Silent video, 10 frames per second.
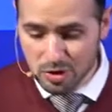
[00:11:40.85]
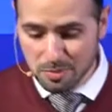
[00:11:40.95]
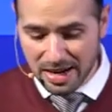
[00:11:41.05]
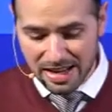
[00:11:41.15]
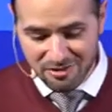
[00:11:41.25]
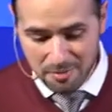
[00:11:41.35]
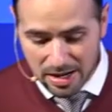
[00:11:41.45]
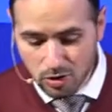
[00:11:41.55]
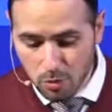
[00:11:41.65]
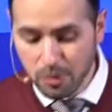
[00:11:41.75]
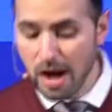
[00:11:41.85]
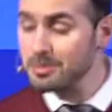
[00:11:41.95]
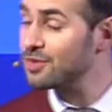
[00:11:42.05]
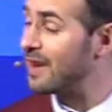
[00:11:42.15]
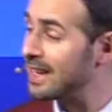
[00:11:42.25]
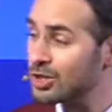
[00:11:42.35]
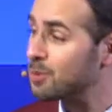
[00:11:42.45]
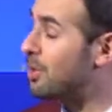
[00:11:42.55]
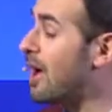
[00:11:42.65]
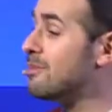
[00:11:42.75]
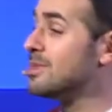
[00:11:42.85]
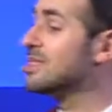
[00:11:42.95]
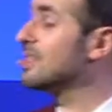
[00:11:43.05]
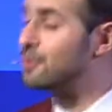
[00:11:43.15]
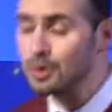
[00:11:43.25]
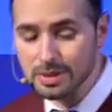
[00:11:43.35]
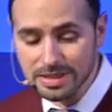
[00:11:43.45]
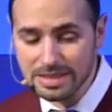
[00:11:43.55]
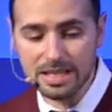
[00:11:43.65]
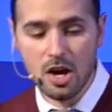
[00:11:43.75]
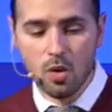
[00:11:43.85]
you might have medical problems, financial problems, difficulties,